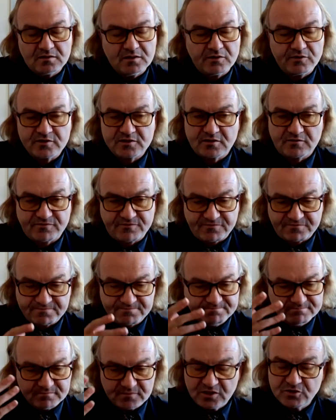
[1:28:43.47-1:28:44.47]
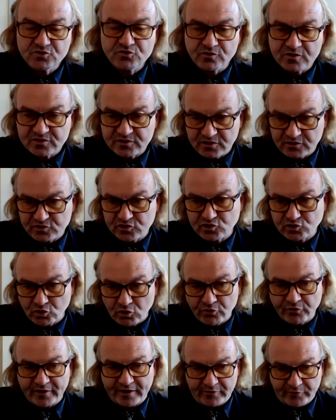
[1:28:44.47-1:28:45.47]
There is a interesting
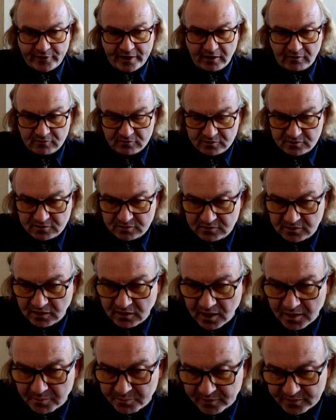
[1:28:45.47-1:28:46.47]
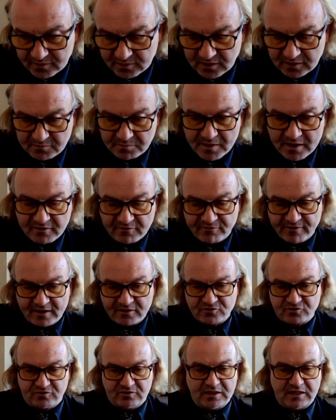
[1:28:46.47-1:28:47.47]
story around the company that
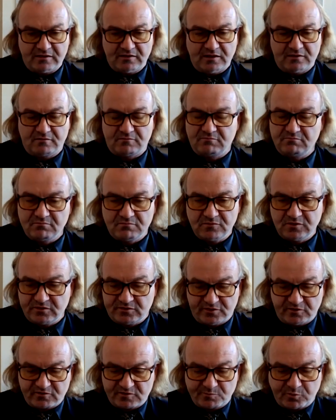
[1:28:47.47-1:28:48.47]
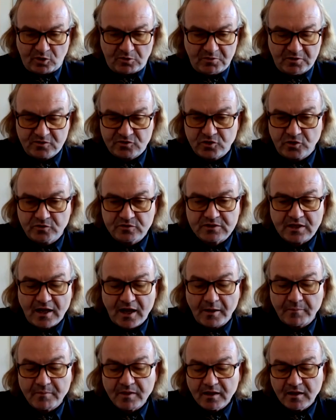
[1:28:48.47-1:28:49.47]
manufactured that that deserves probably its own
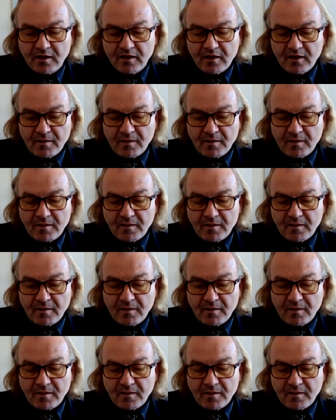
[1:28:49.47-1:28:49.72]
time.